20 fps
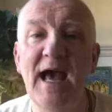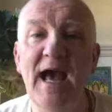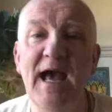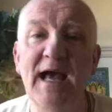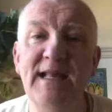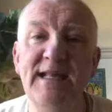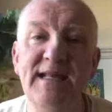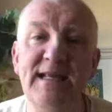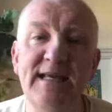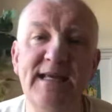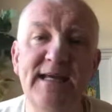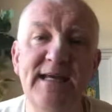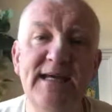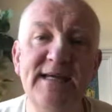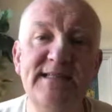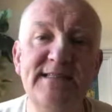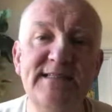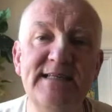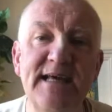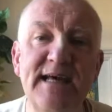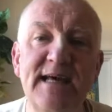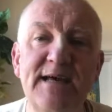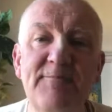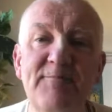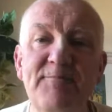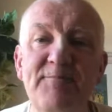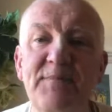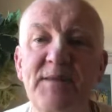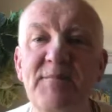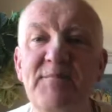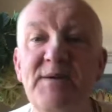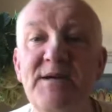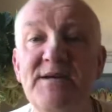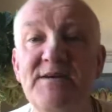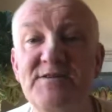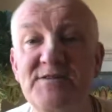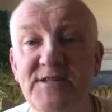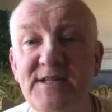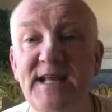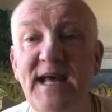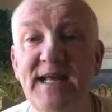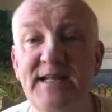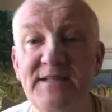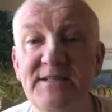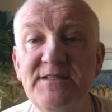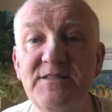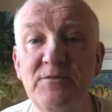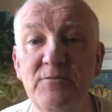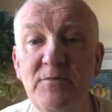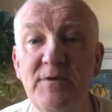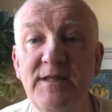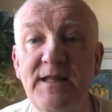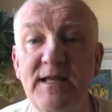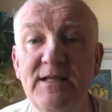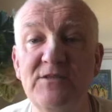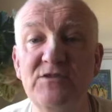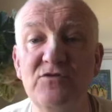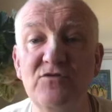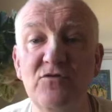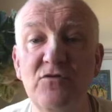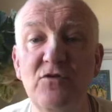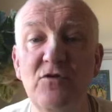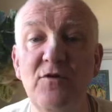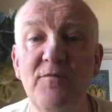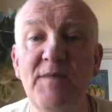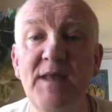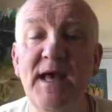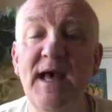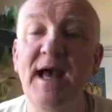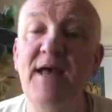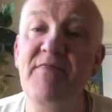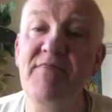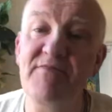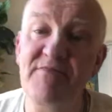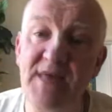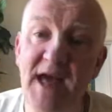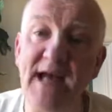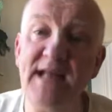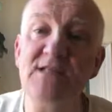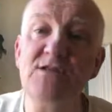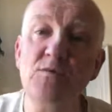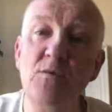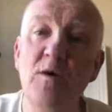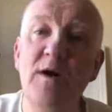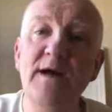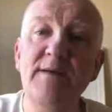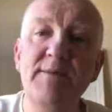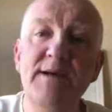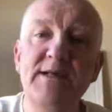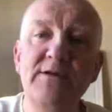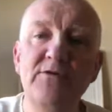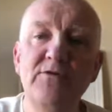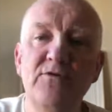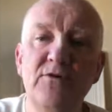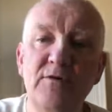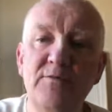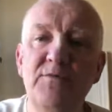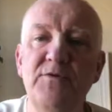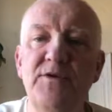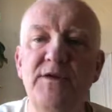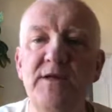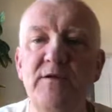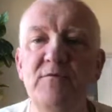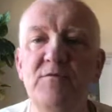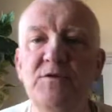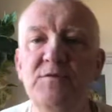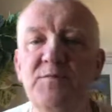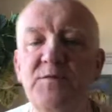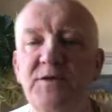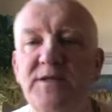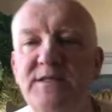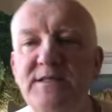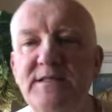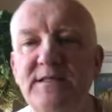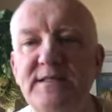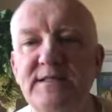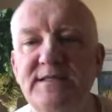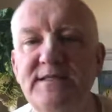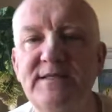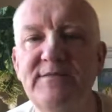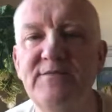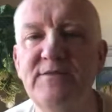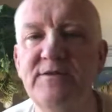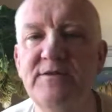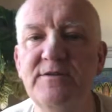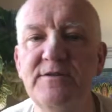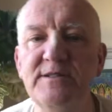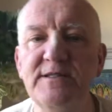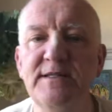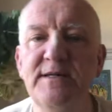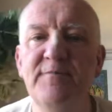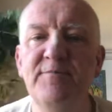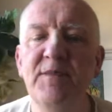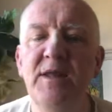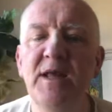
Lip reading: and he had pierced an ant with that straw, and that's why Manduka Muni was put into this difficulty.